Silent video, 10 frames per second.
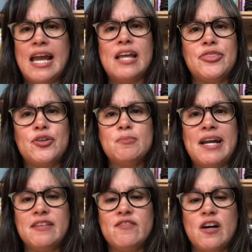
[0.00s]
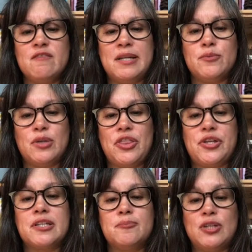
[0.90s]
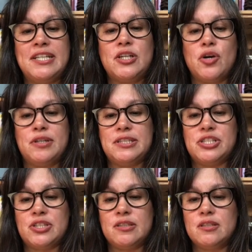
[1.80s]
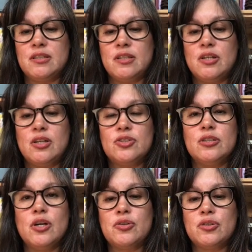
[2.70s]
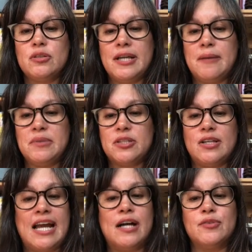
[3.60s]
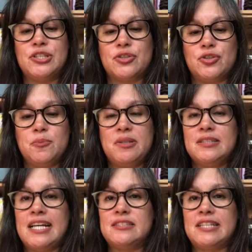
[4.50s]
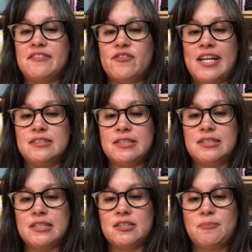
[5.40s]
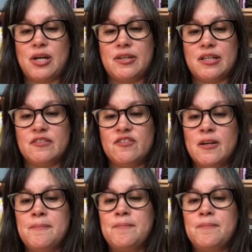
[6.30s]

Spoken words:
and through my involvement with the Cabrini Coalition, the local immigrant outreach group that St. Francis is a part of,